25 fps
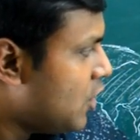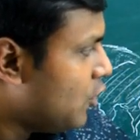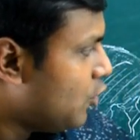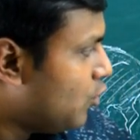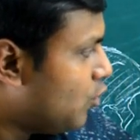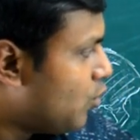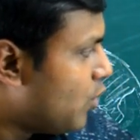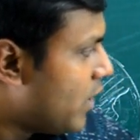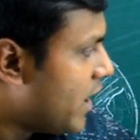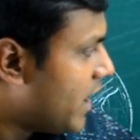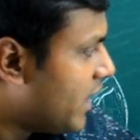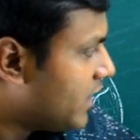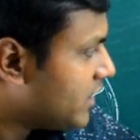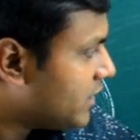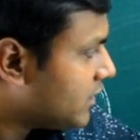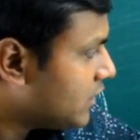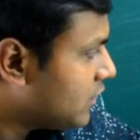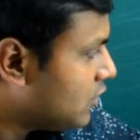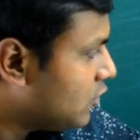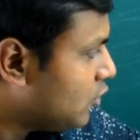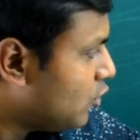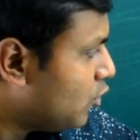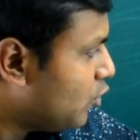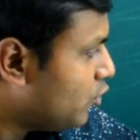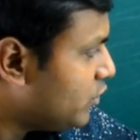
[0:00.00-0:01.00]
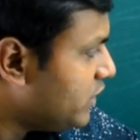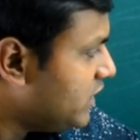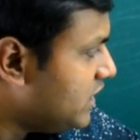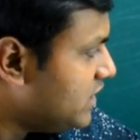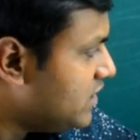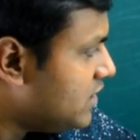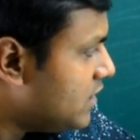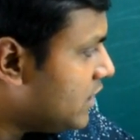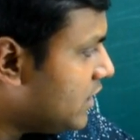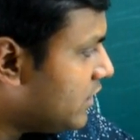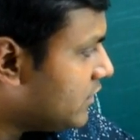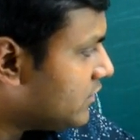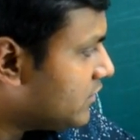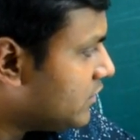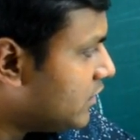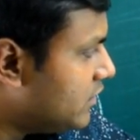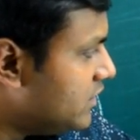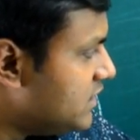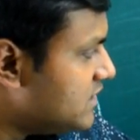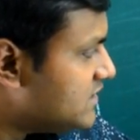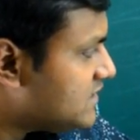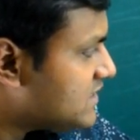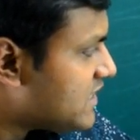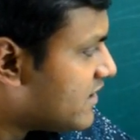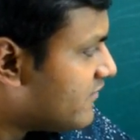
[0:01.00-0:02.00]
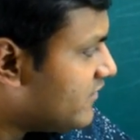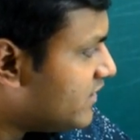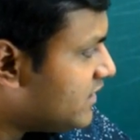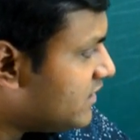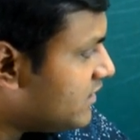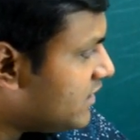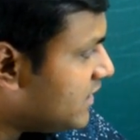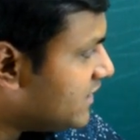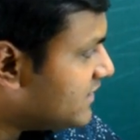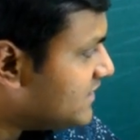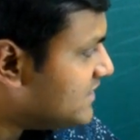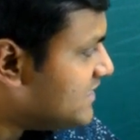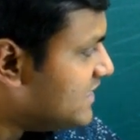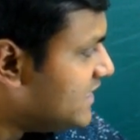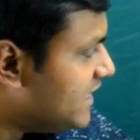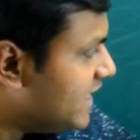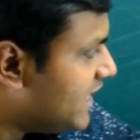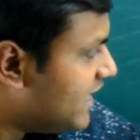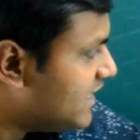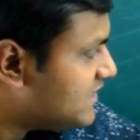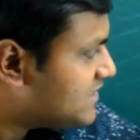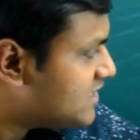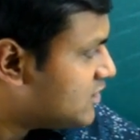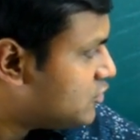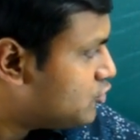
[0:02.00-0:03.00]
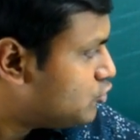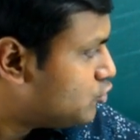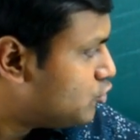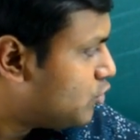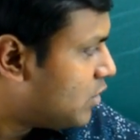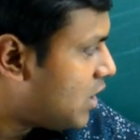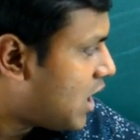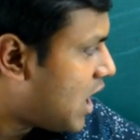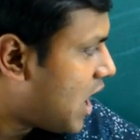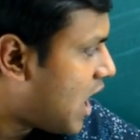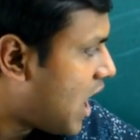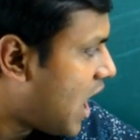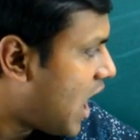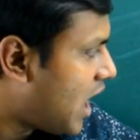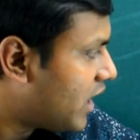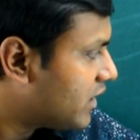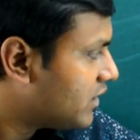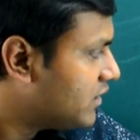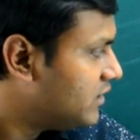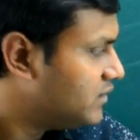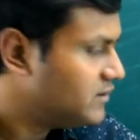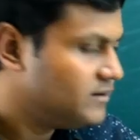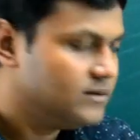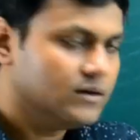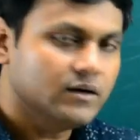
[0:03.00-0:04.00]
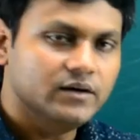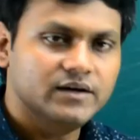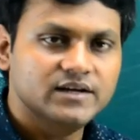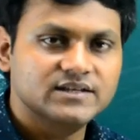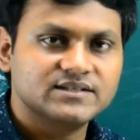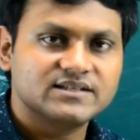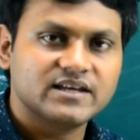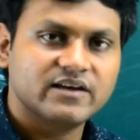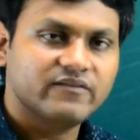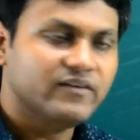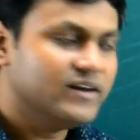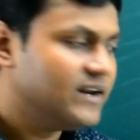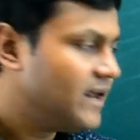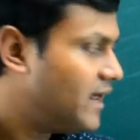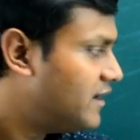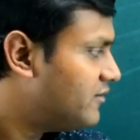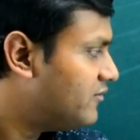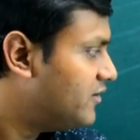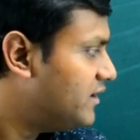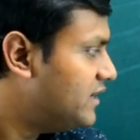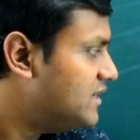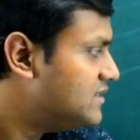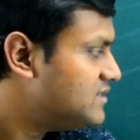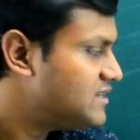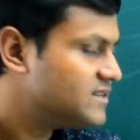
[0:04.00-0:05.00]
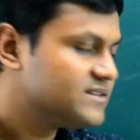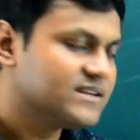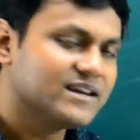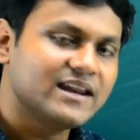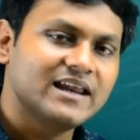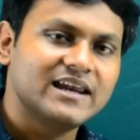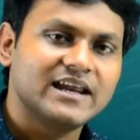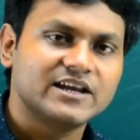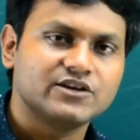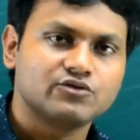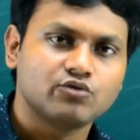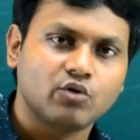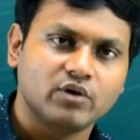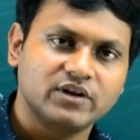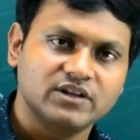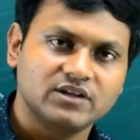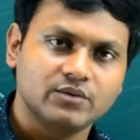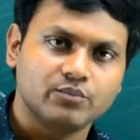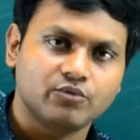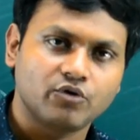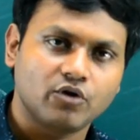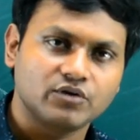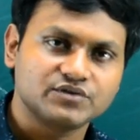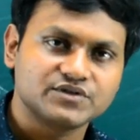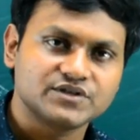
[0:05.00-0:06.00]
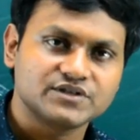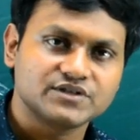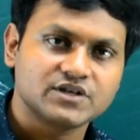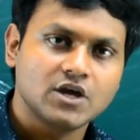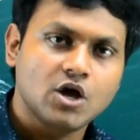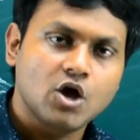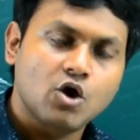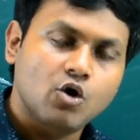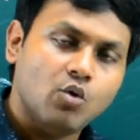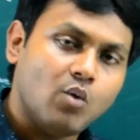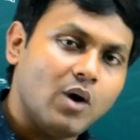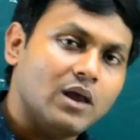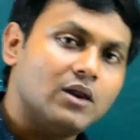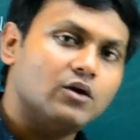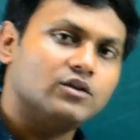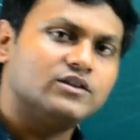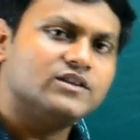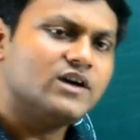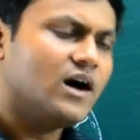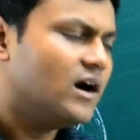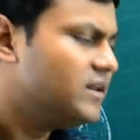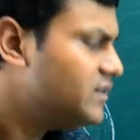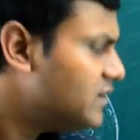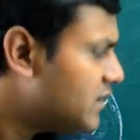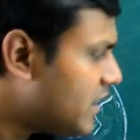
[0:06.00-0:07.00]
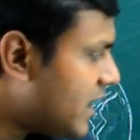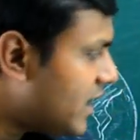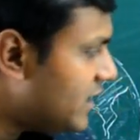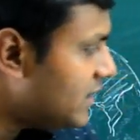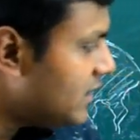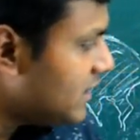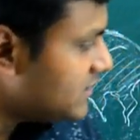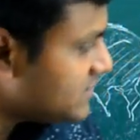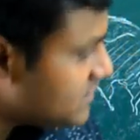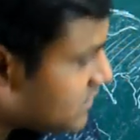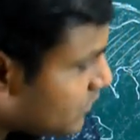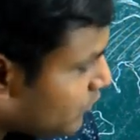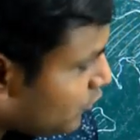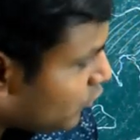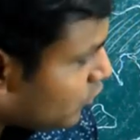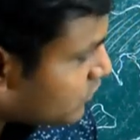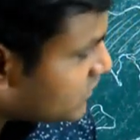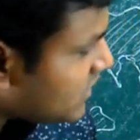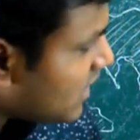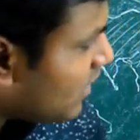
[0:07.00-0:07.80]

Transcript: where chlorine 37 decays into argon-37 and releases an electron in the process. While on the other hand, let's suppose a